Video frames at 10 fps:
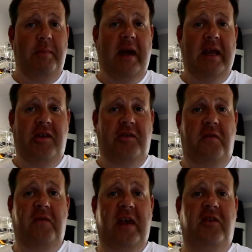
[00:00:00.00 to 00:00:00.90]
pages,
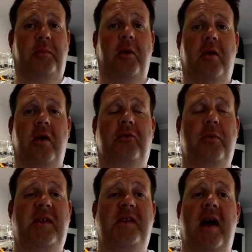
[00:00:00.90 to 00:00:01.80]
our Facebook, our
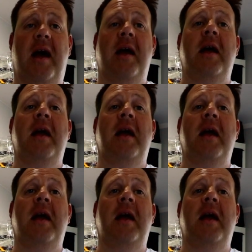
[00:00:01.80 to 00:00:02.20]
Twitter,